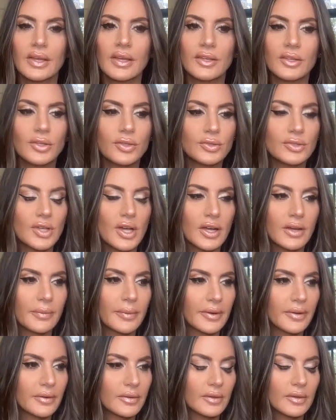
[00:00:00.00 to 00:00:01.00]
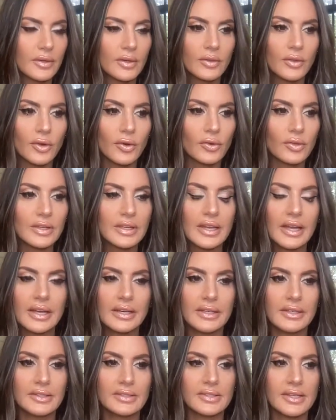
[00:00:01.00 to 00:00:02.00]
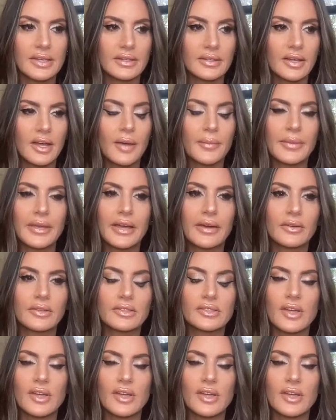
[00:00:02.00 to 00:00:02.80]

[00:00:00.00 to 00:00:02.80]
You talk about the early 90s and coming out as